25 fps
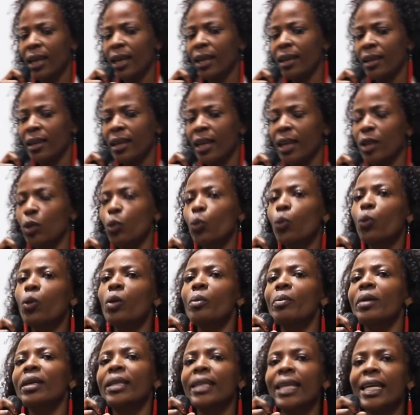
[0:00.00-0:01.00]
in, in
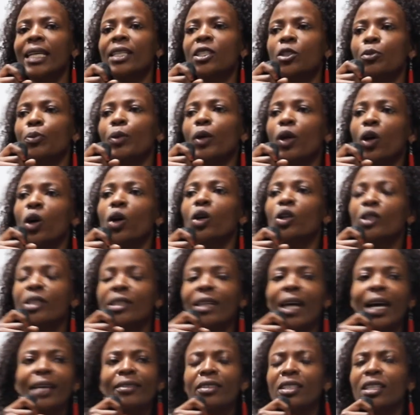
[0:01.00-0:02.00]
women is
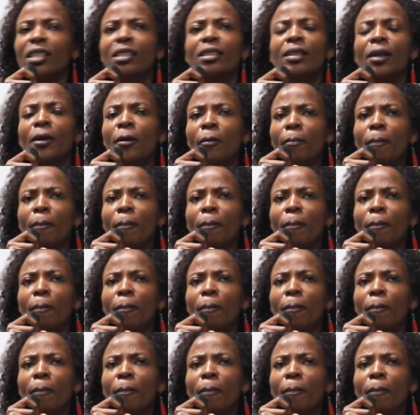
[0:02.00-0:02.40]
because I said,